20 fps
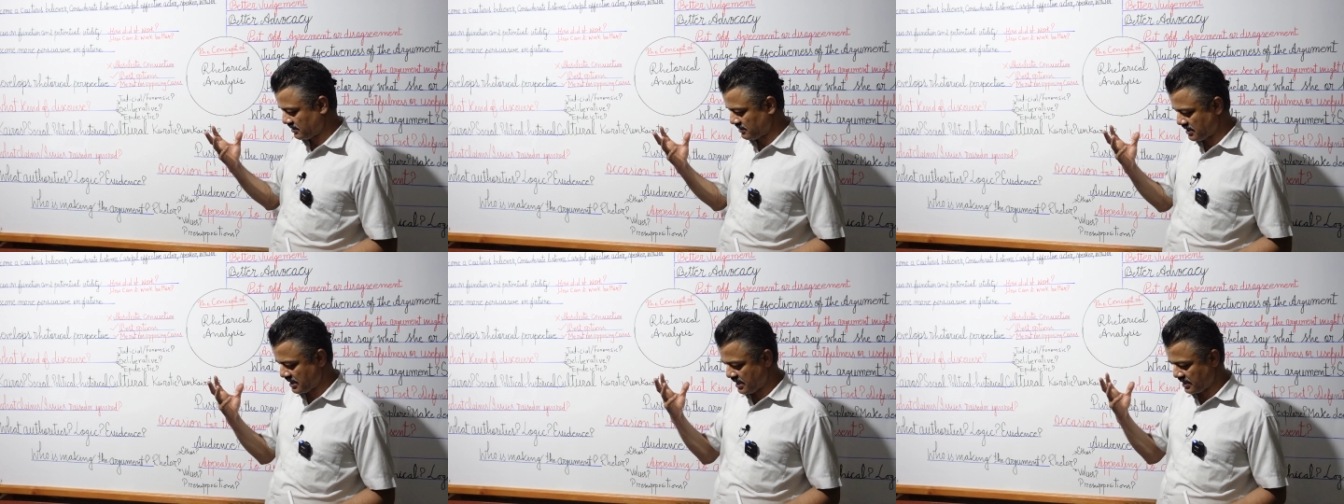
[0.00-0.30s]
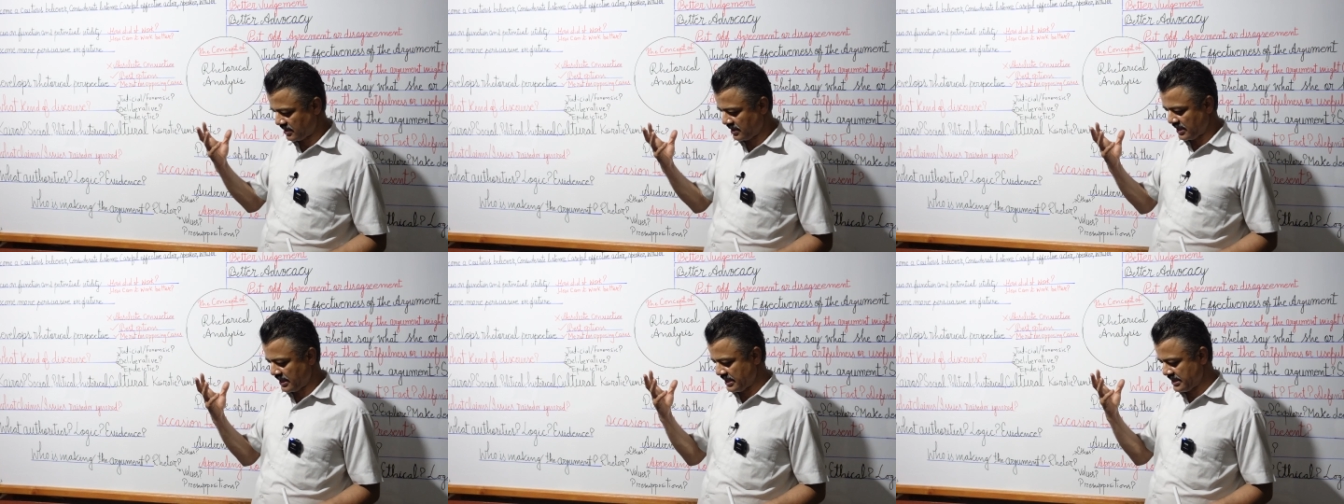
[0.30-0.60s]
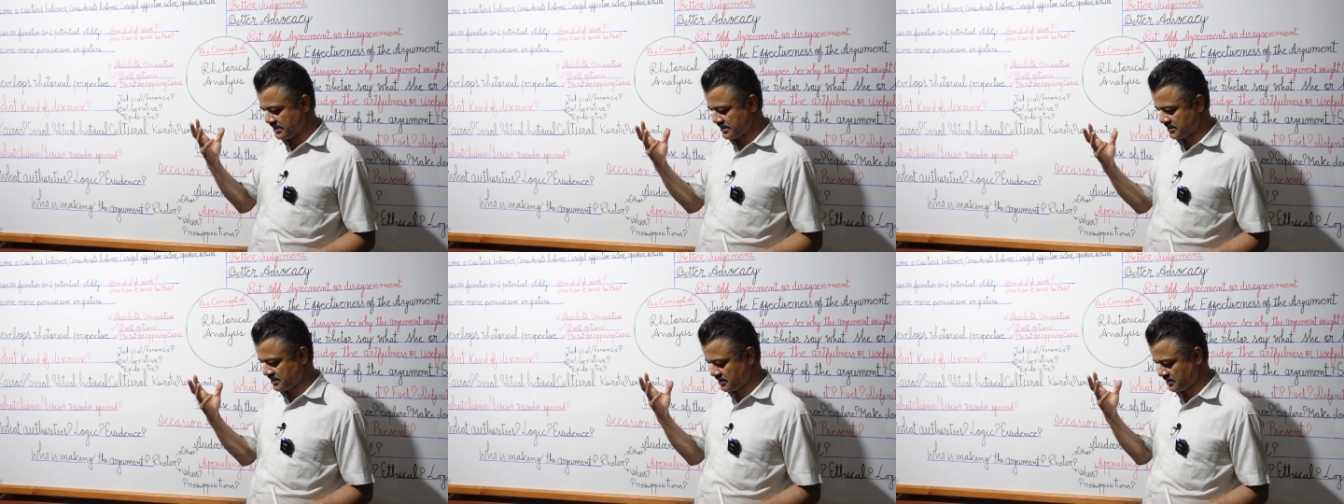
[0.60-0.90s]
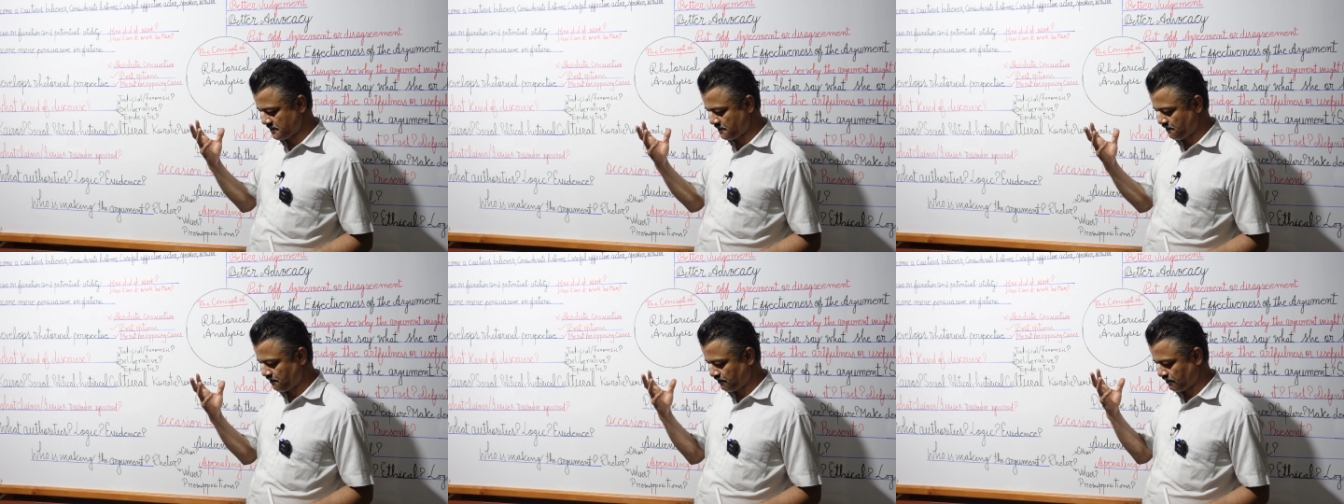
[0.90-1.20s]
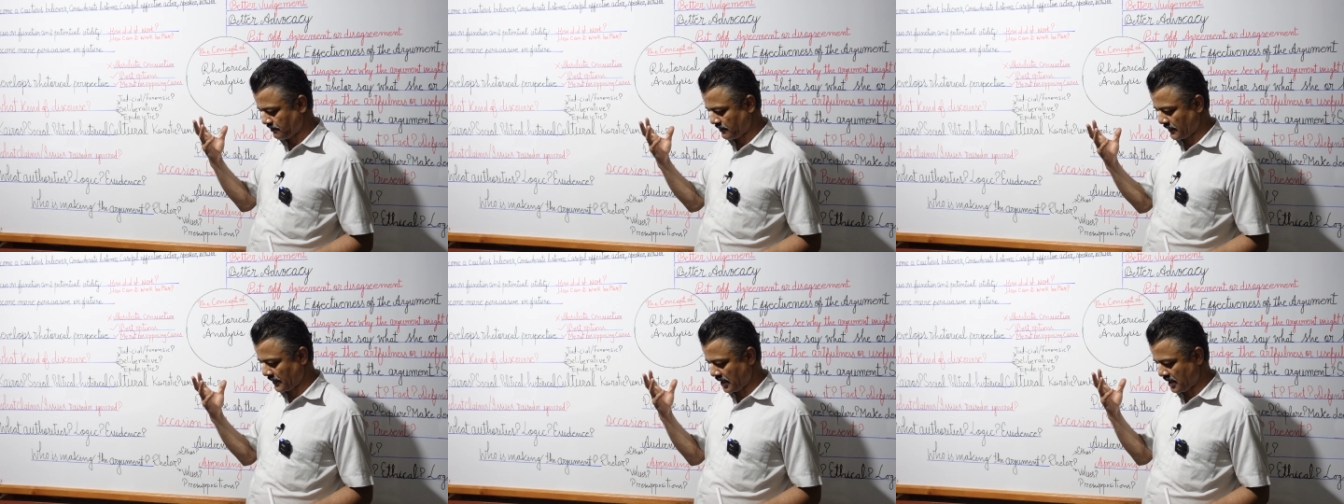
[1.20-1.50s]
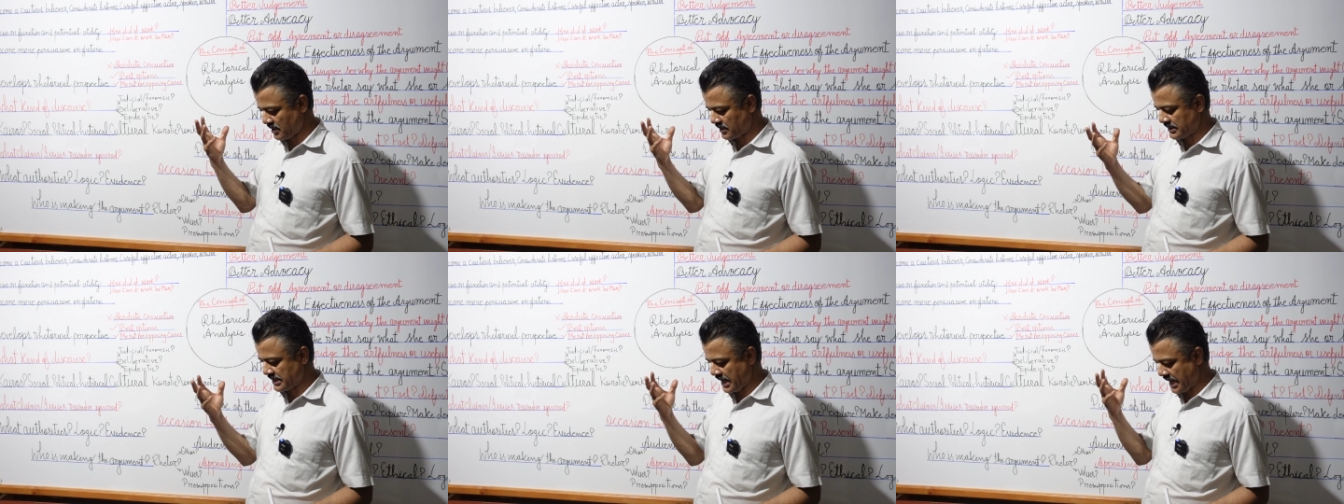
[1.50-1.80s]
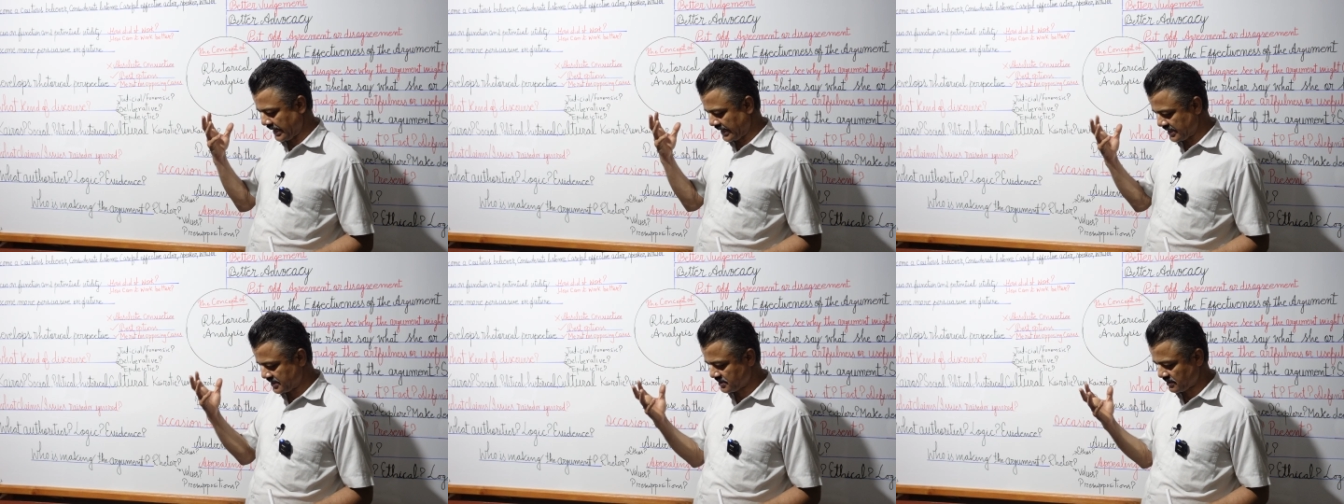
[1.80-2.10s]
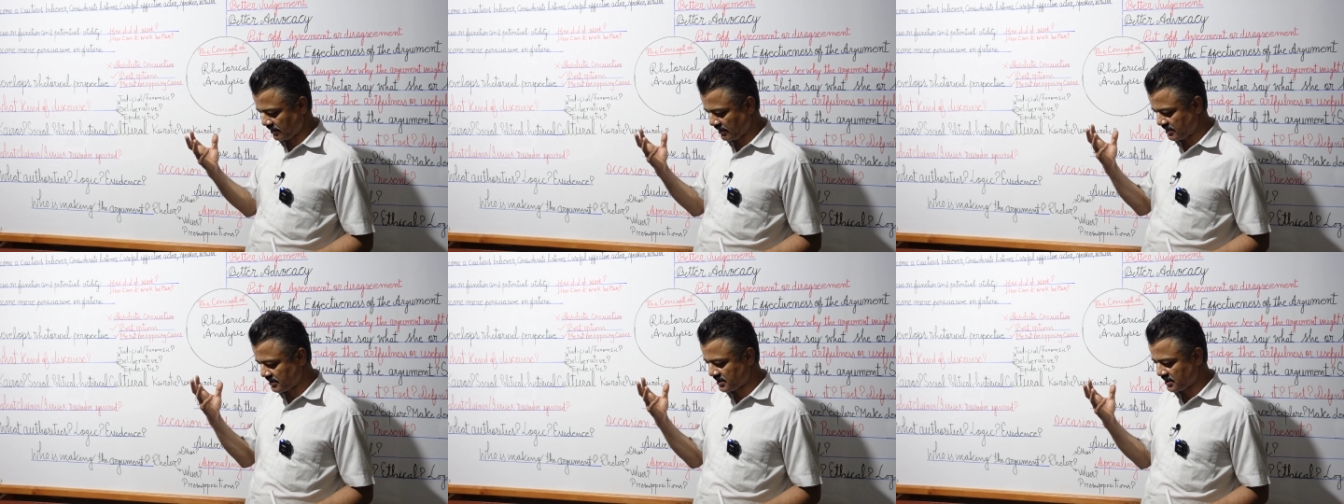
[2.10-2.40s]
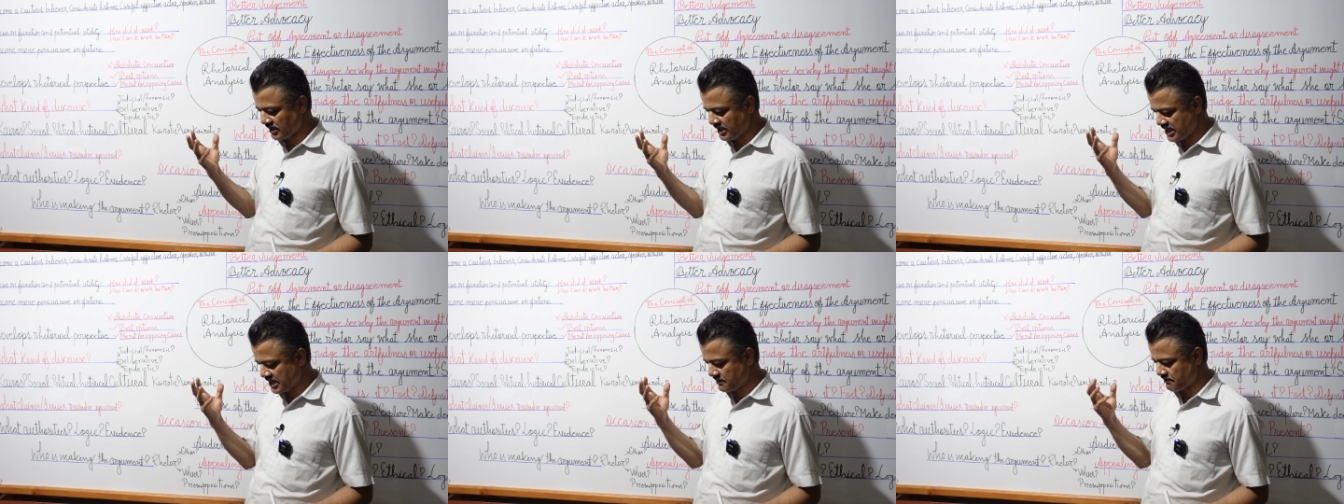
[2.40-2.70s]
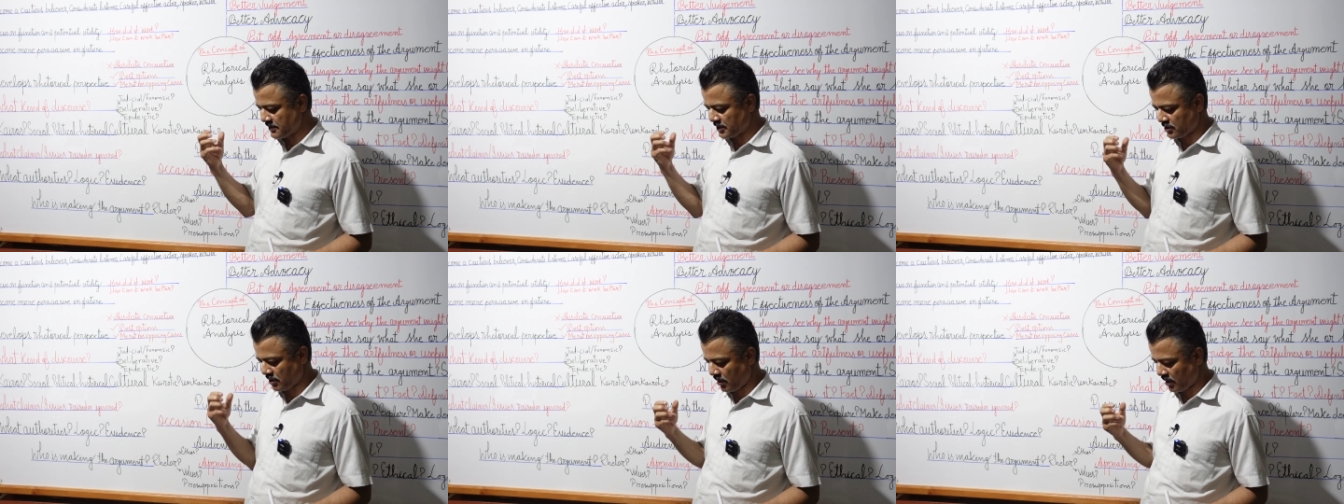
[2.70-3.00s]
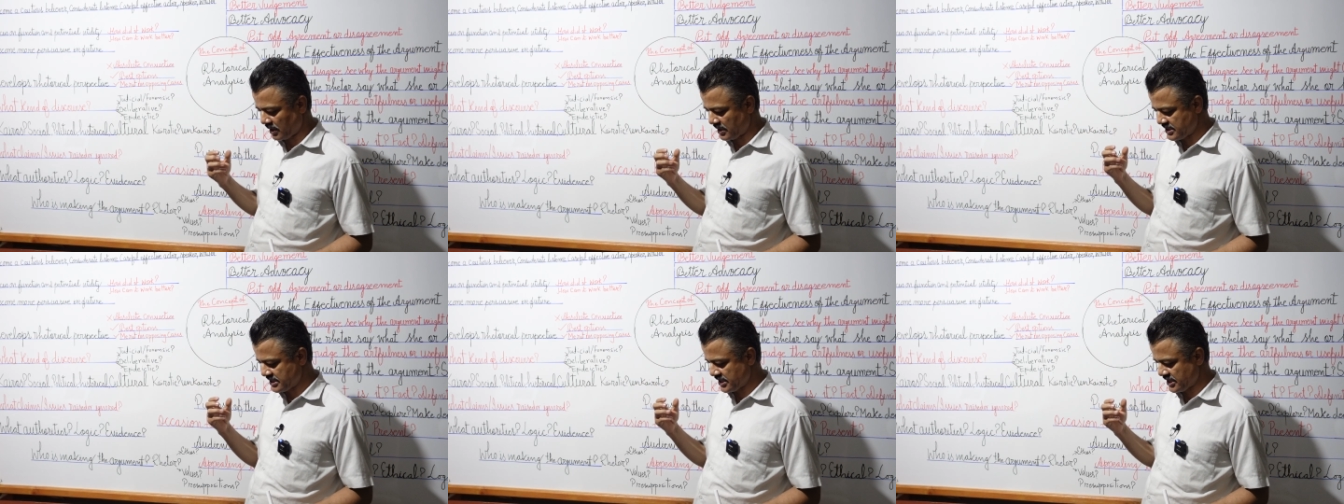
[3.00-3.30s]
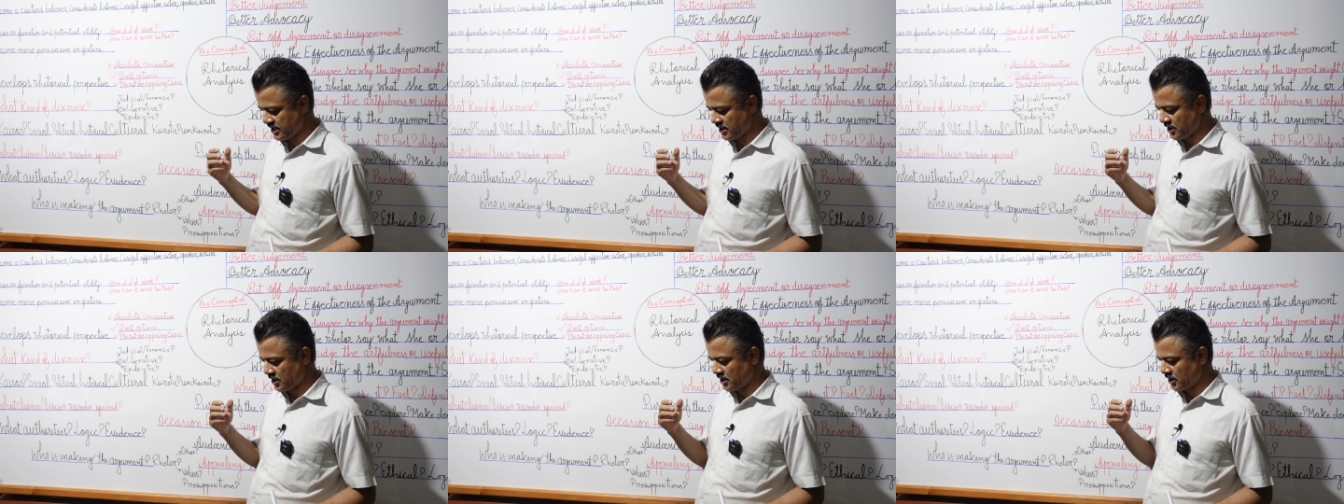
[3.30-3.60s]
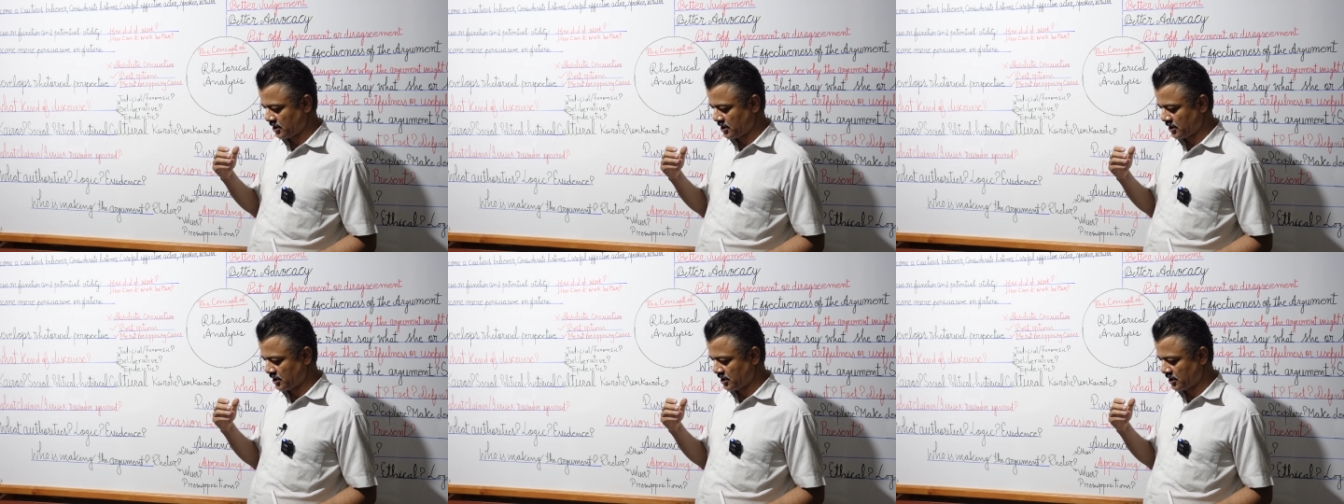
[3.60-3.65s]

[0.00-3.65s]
there is a character in Greek mythology